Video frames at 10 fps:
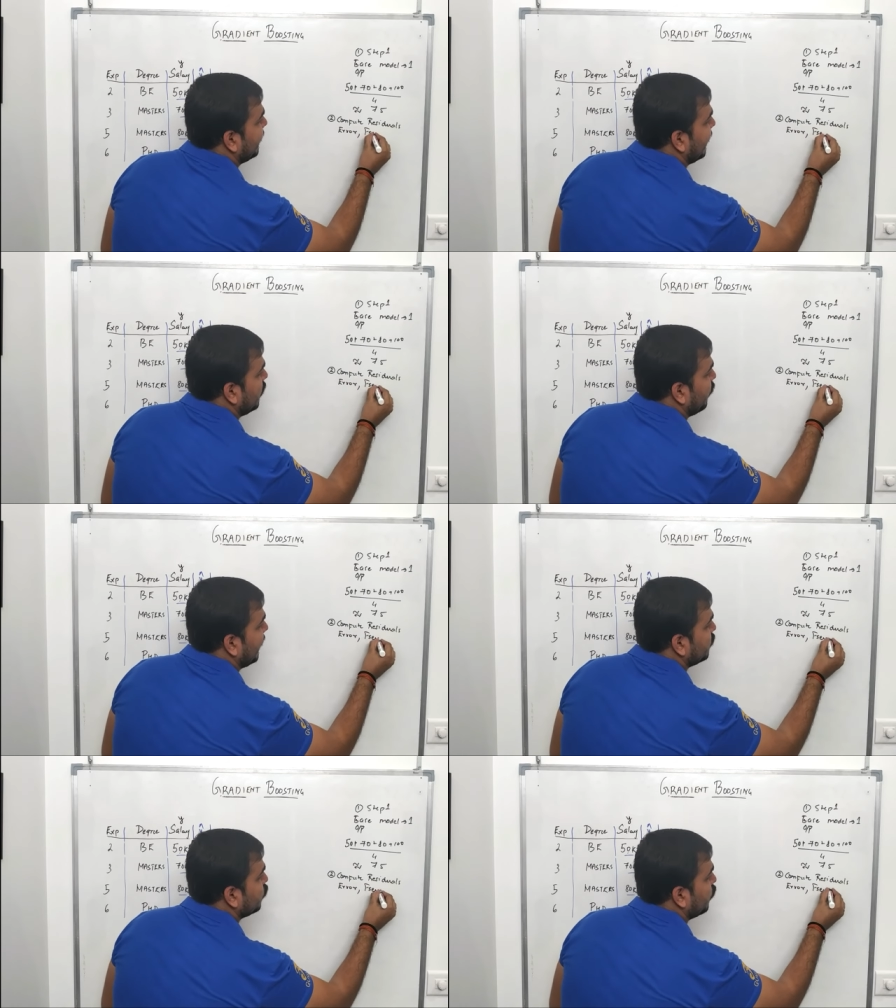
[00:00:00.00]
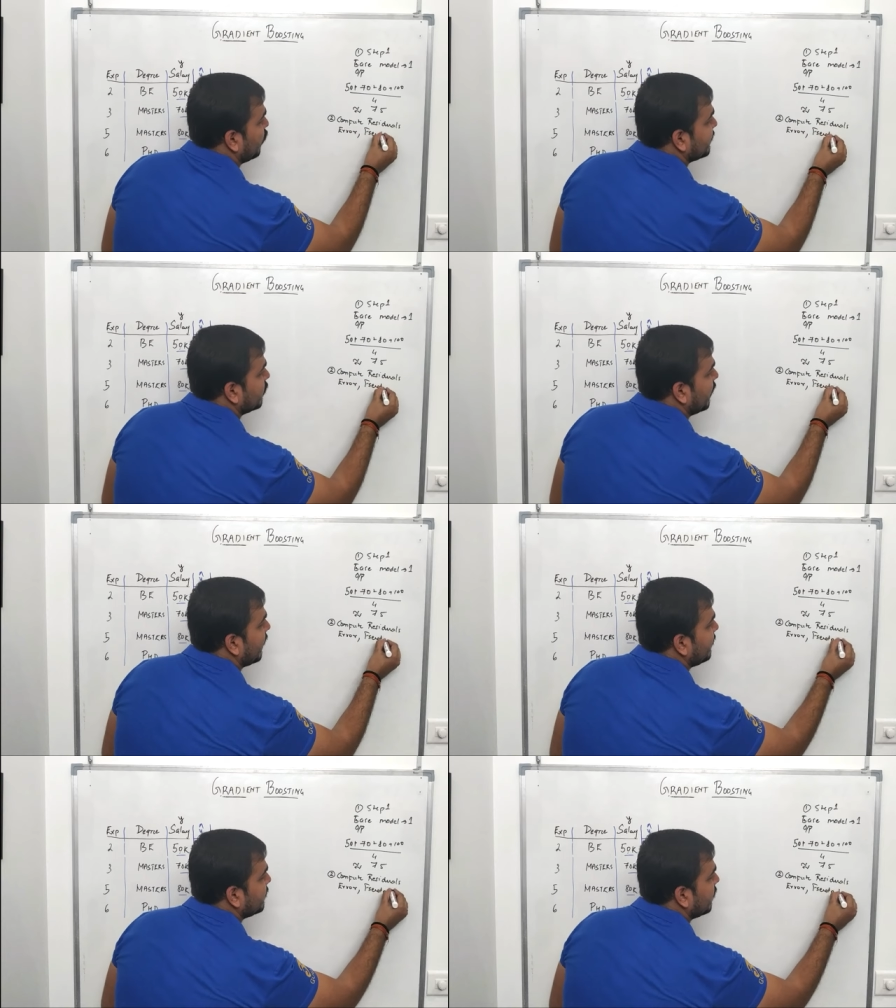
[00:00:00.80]
tell you why pseudo residual,
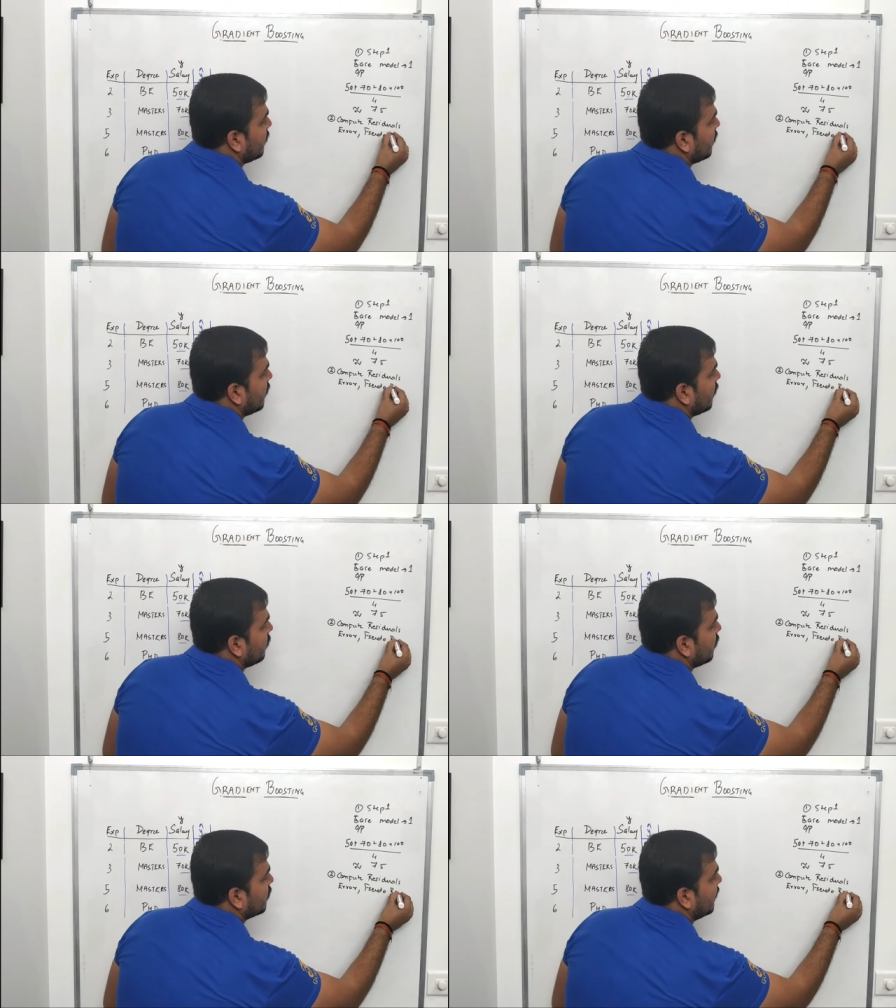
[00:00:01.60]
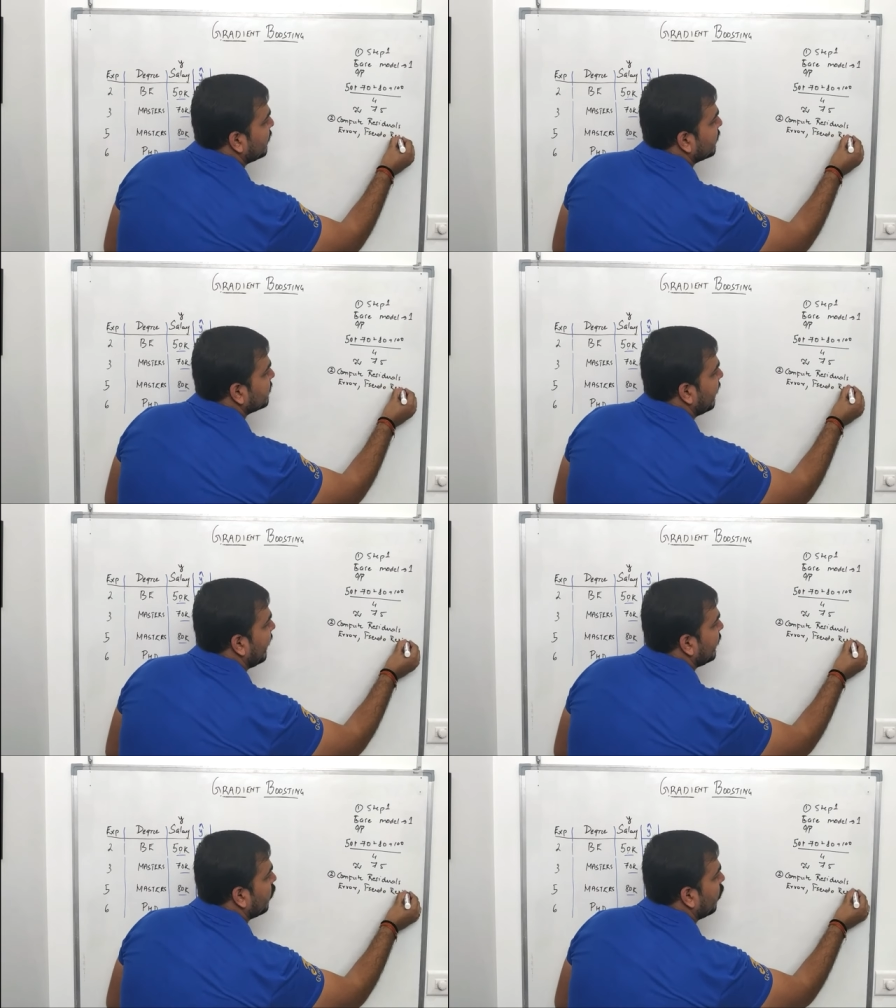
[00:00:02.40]
guys, because
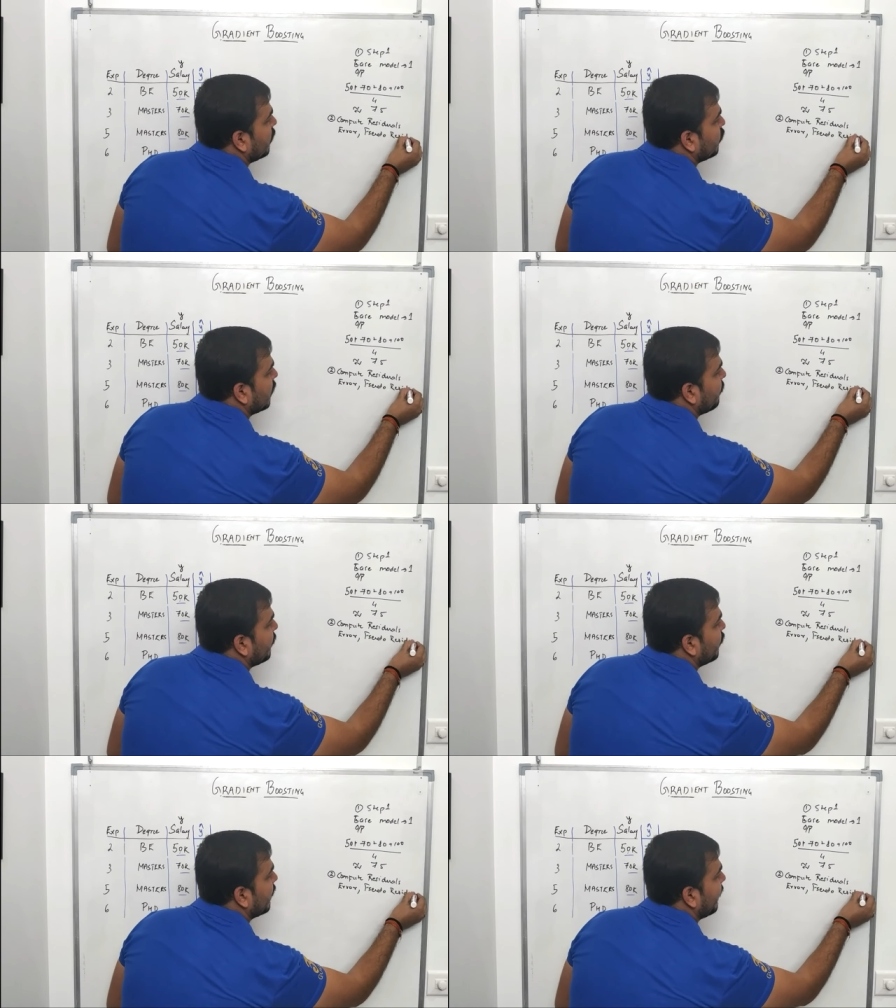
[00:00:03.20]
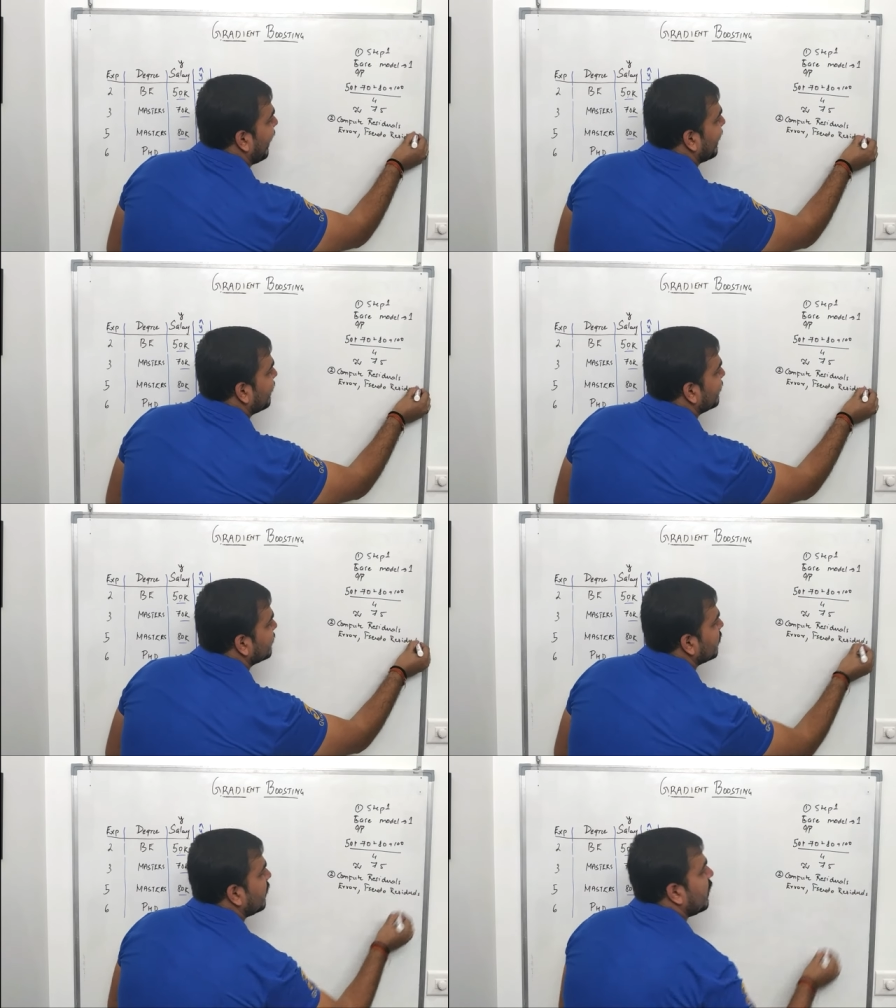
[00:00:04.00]
understand, in order to compute
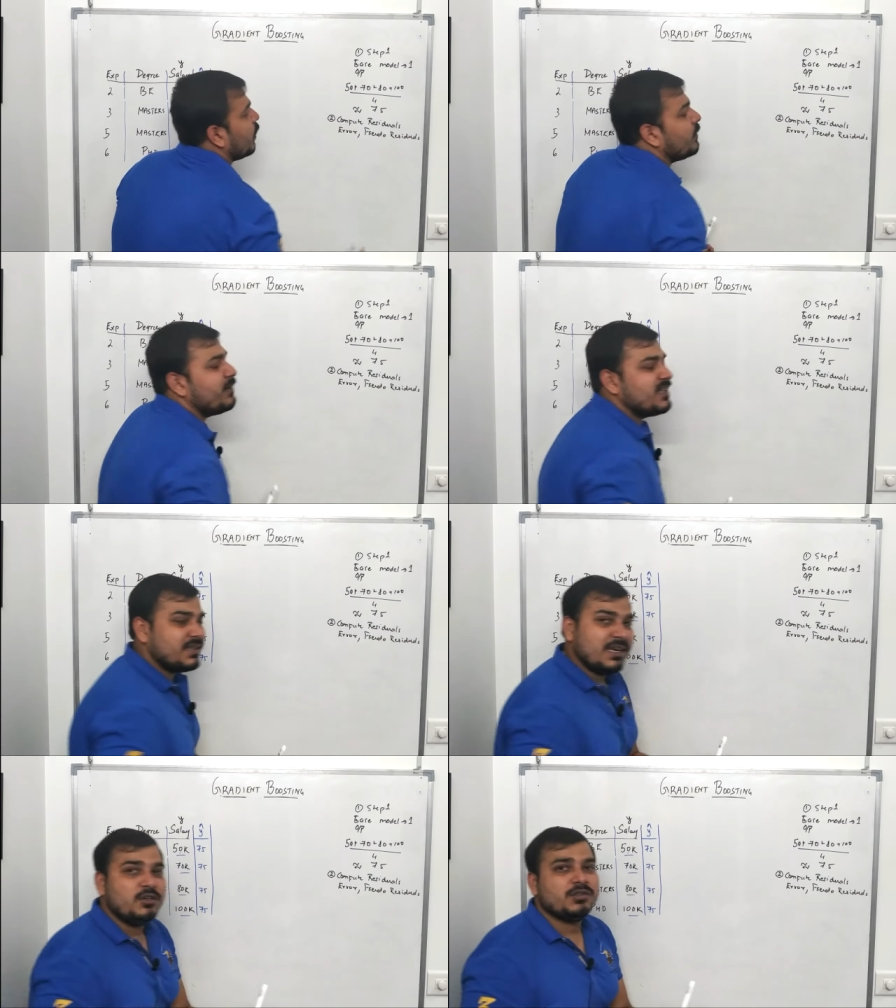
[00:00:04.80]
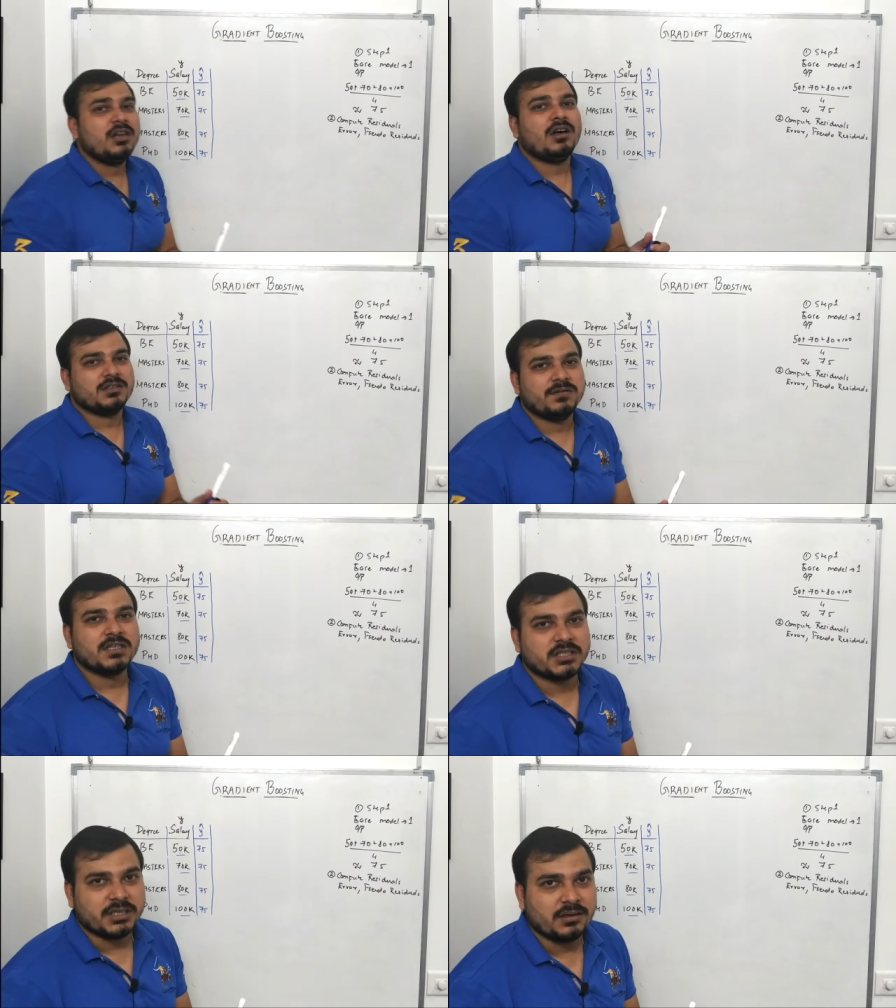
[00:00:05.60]
errors, we basically use a loss
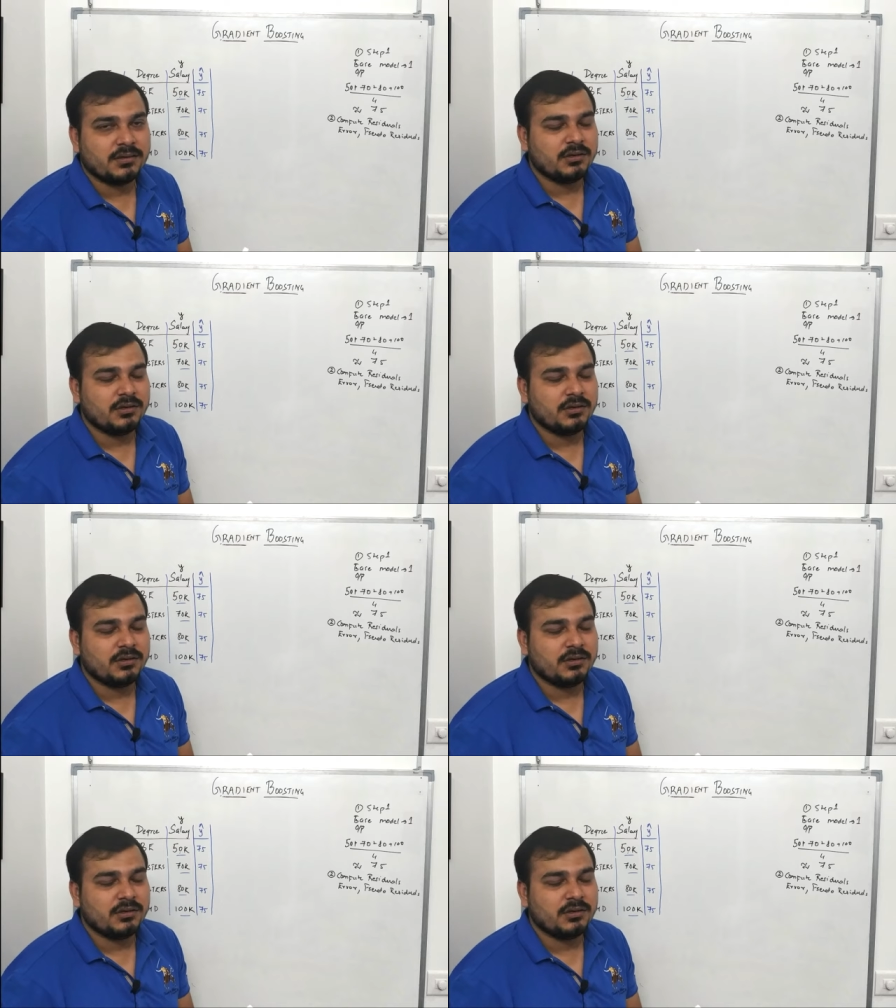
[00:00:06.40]
function.